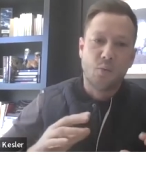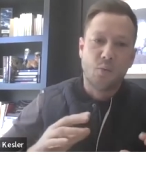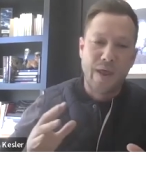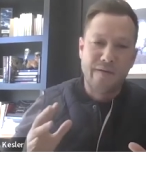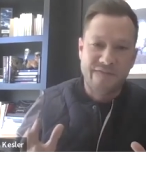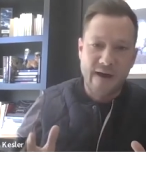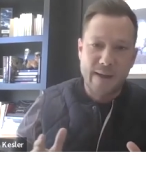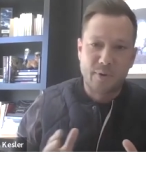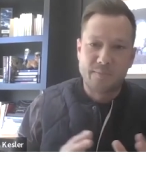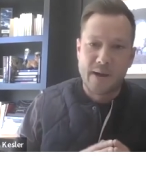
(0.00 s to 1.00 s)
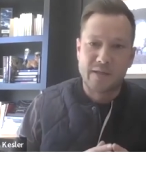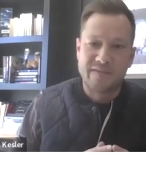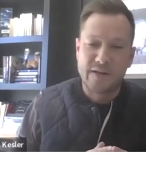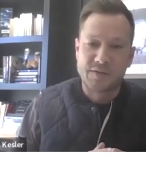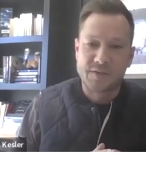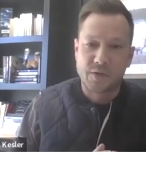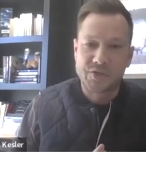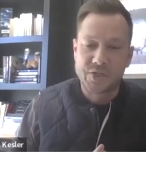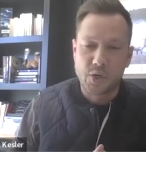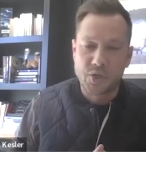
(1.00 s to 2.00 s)
when fiber and polyphenols are
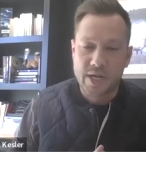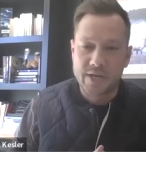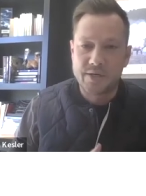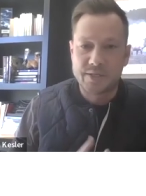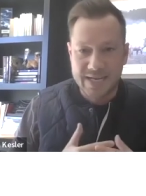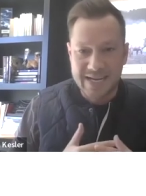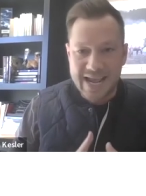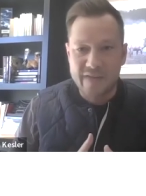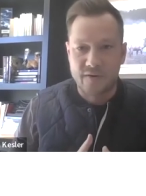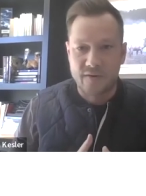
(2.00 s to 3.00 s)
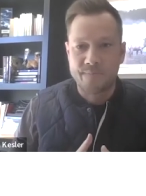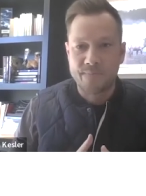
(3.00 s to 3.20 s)
associated together,